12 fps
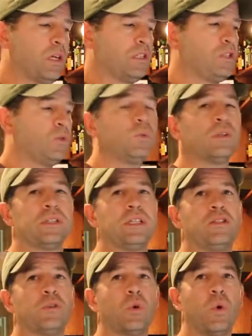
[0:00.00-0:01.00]
is you will
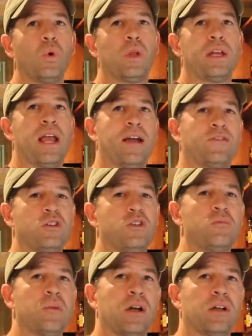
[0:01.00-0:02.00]
need to cool it after
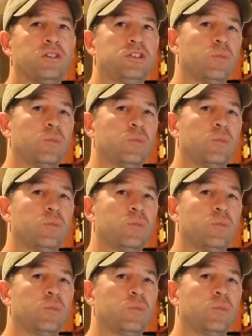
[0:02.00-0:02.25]
you melt it.